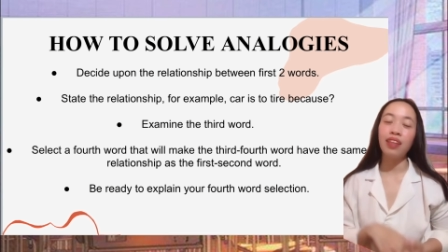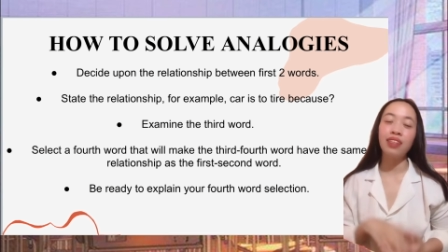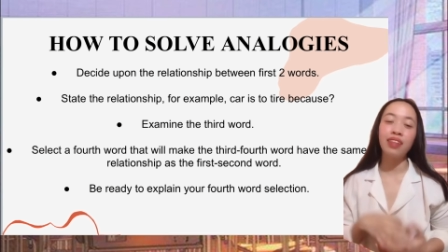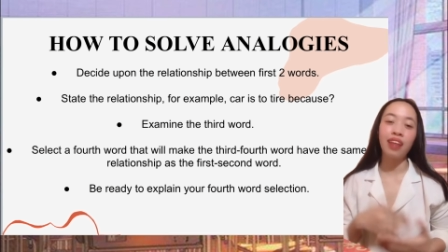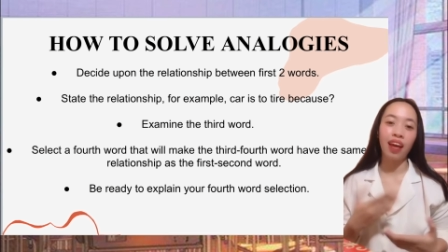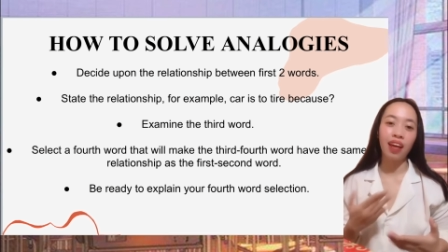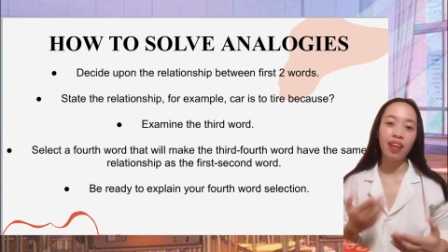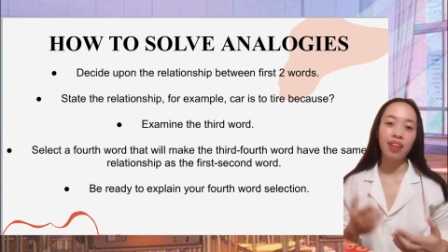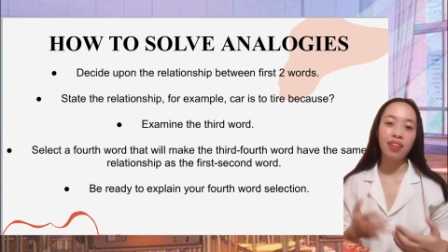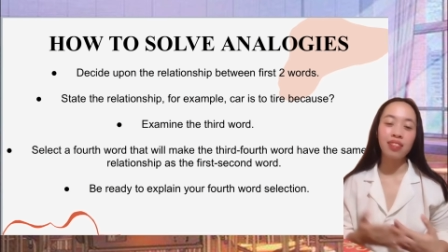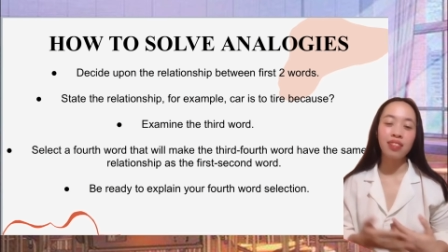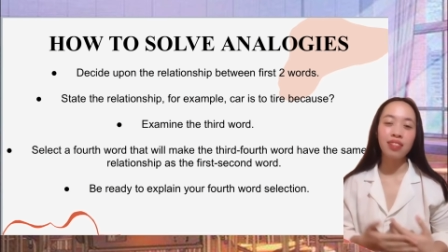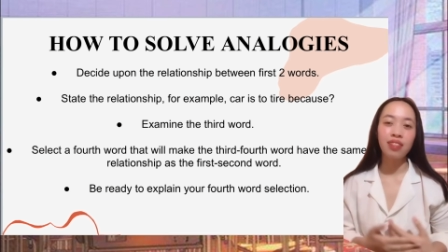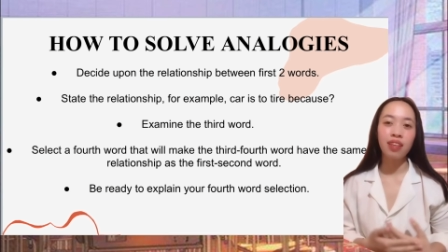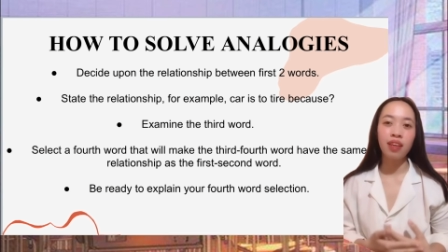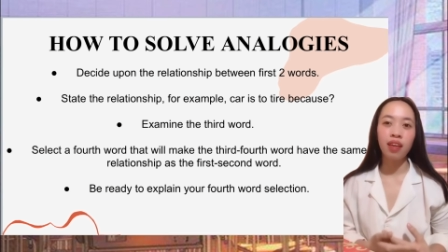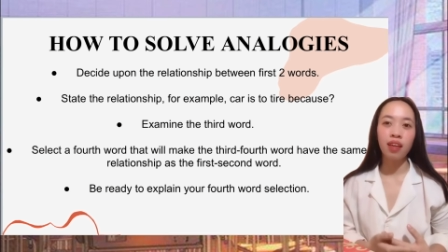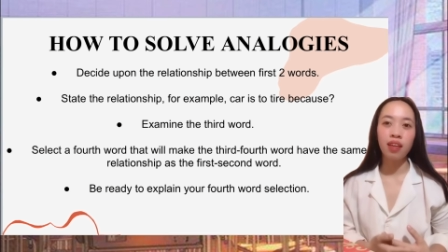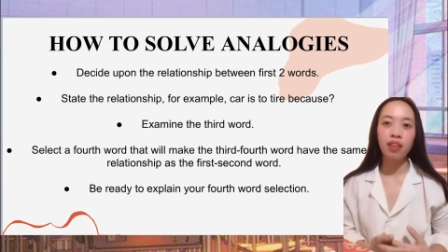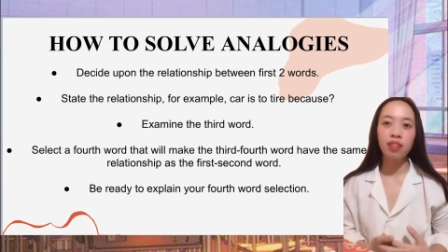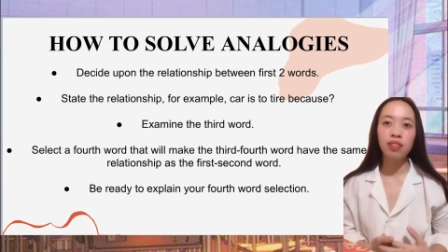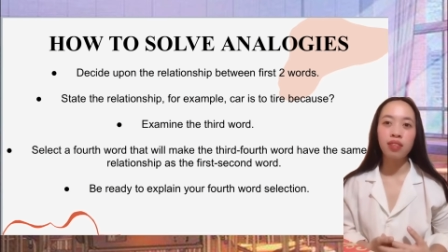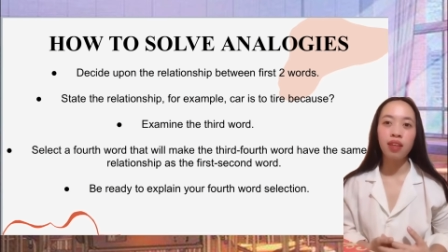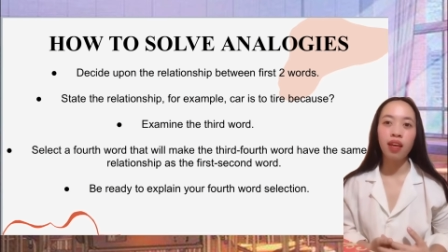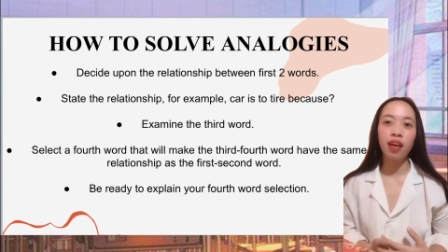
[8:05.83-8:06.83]
next
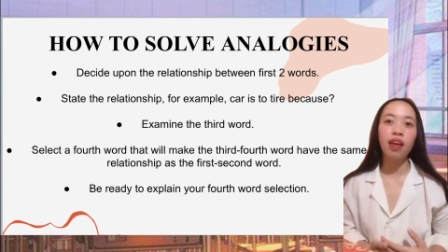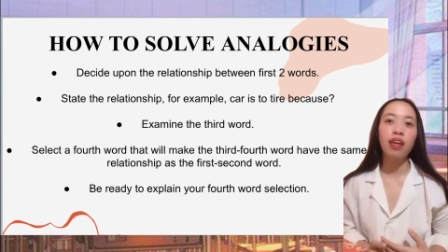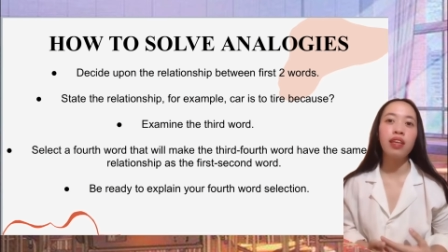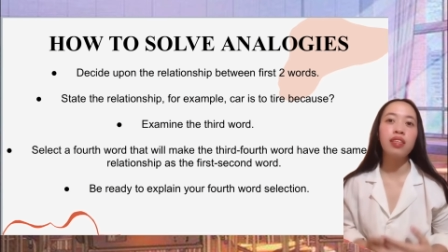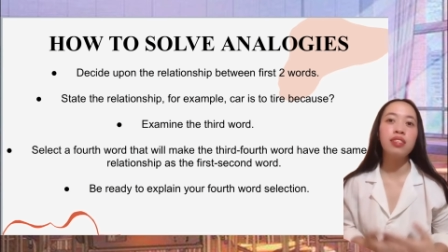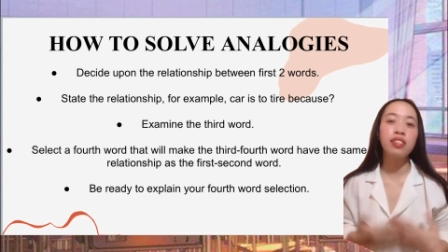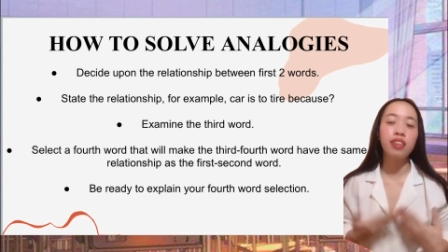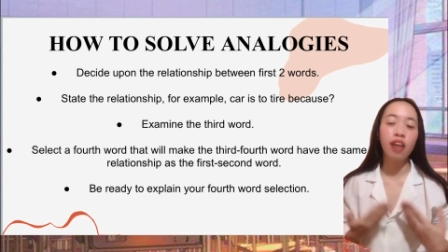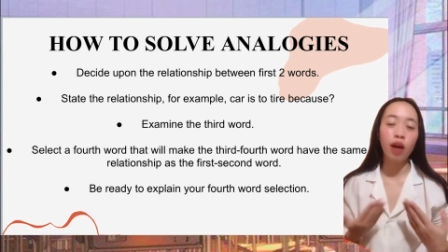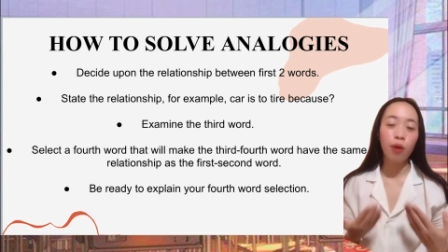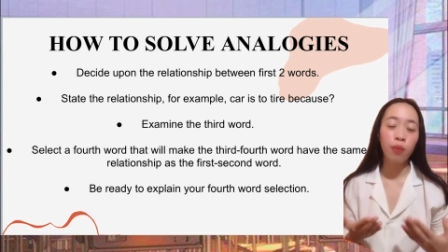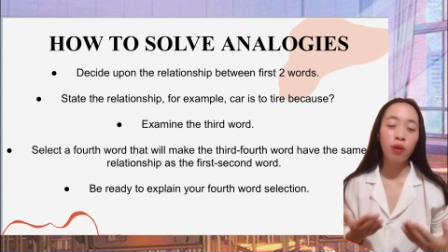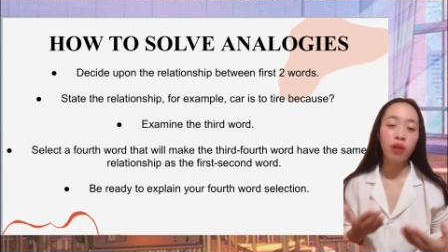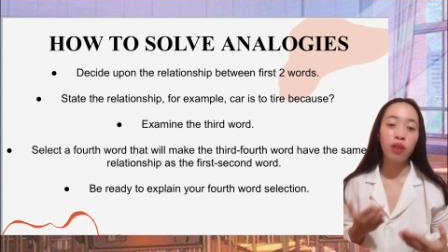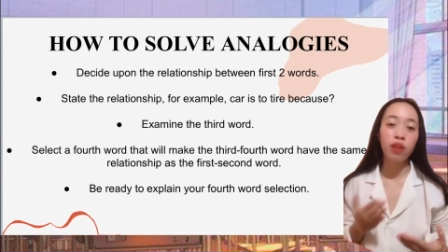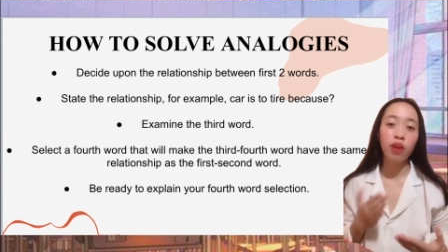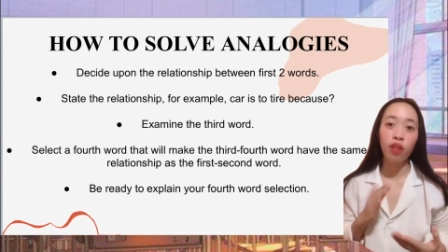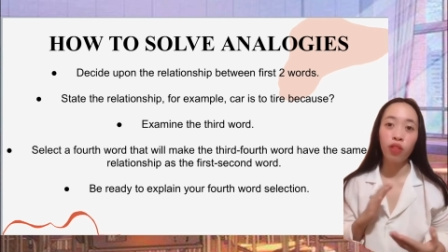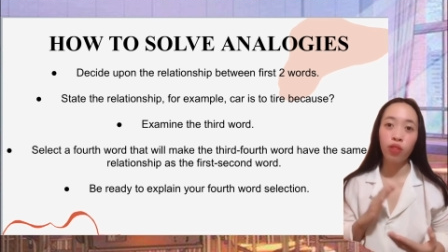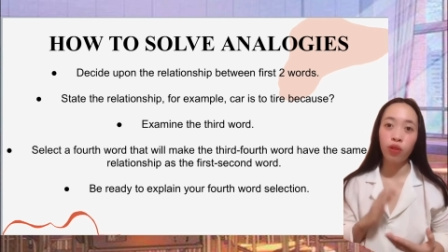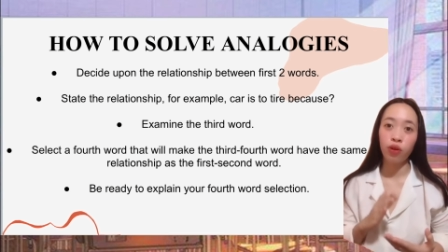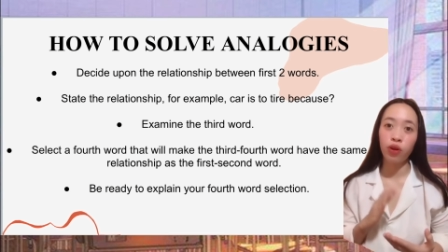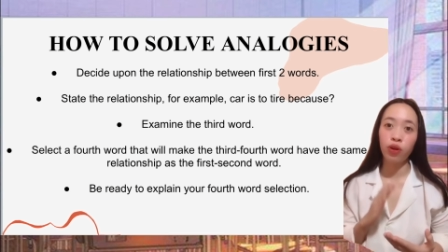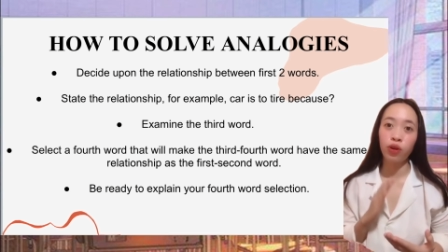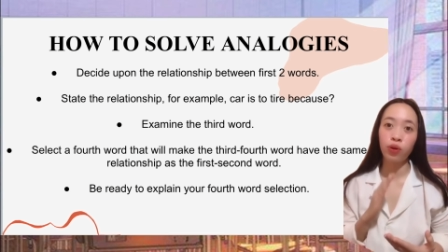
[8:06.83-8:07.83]
is examine the
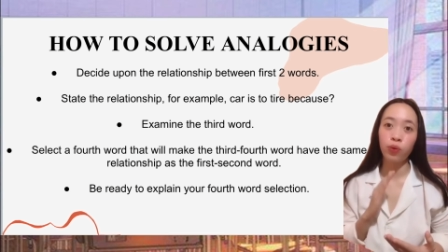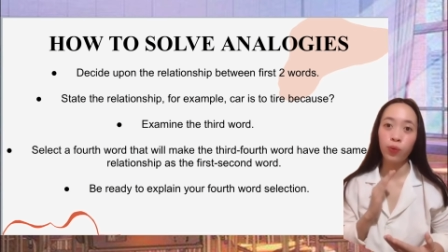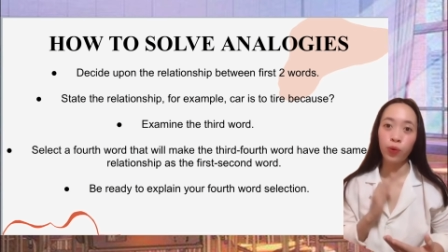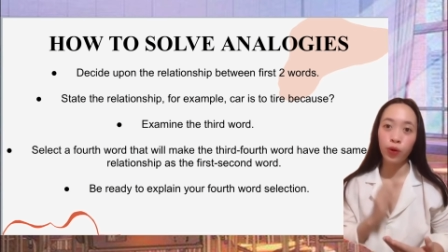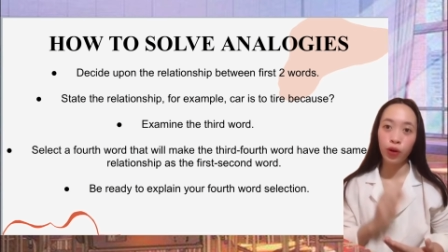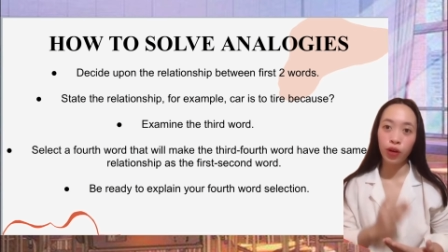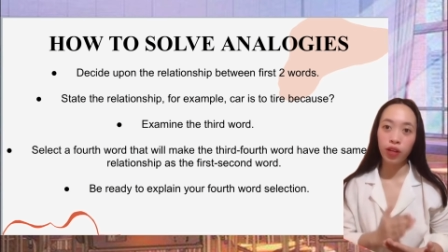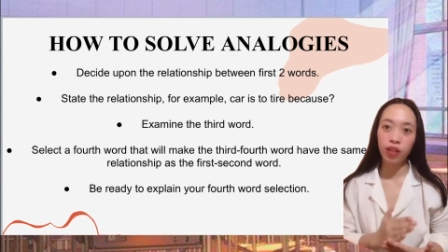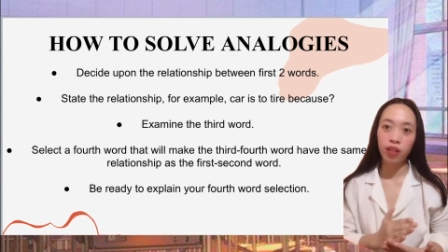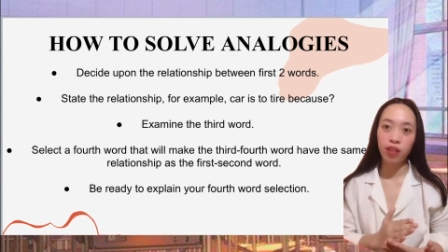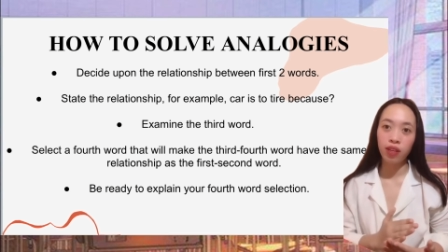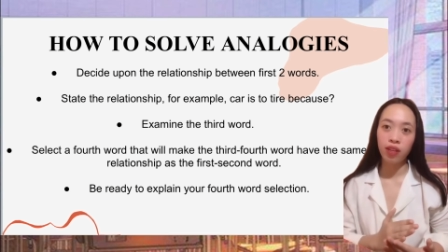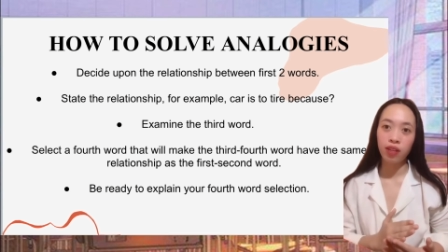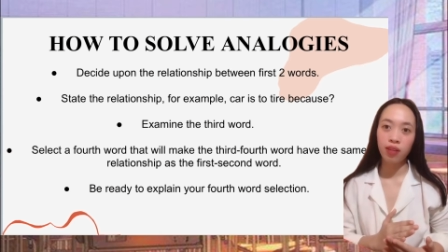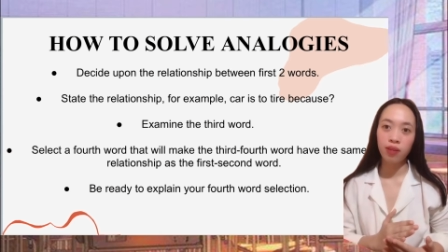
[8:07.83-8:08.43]
third word.